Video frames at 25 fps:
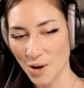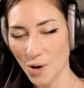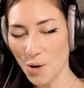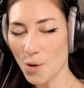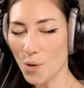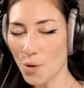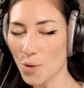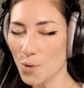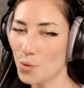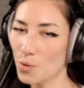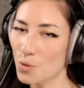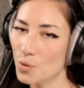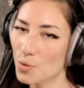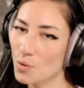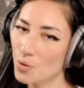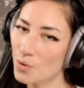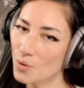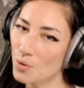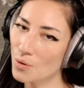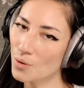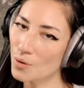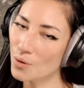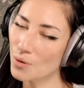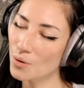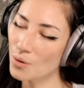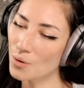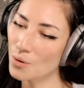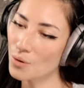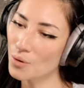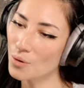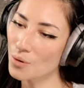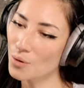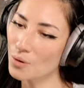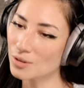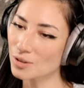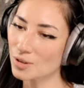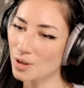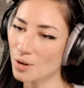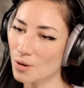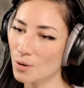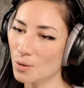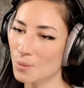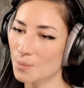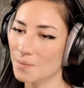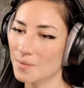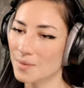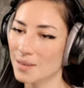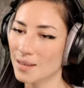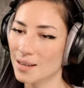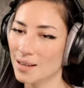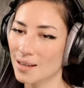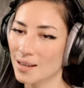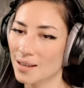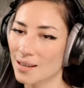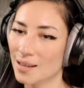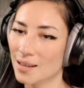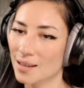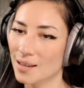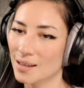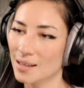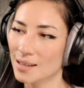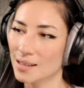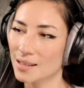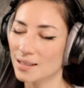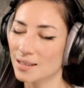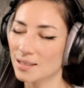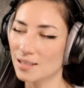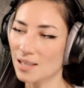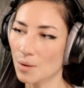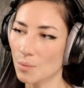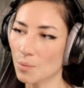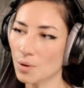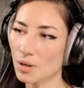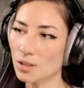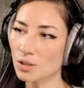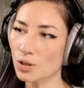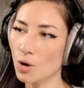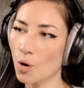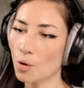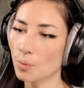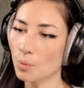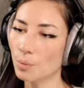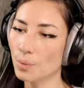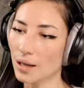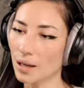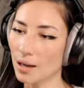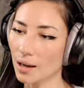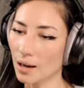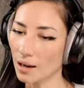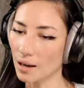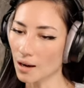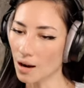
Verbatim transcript: Ooh, so someone told me, I can't